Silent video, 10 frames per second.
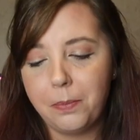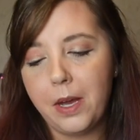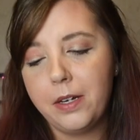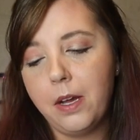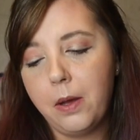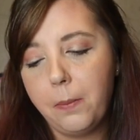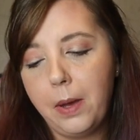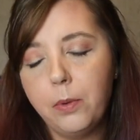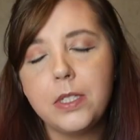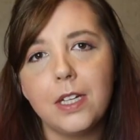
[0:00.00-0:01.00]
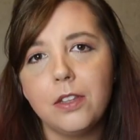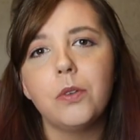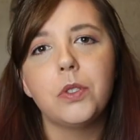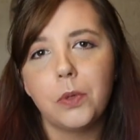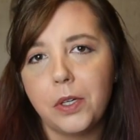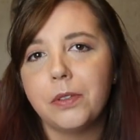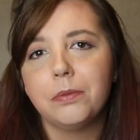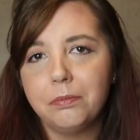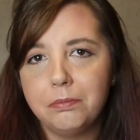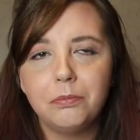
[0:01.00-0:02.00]
But I would say those were
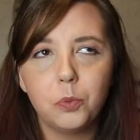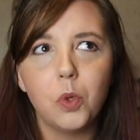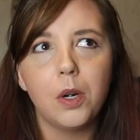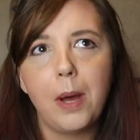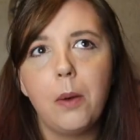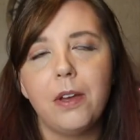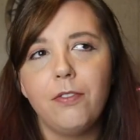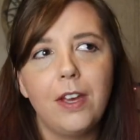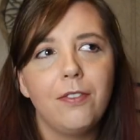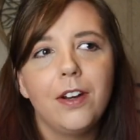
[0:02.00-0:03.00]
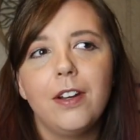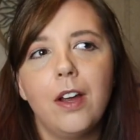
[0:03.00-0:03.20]
about my favorite.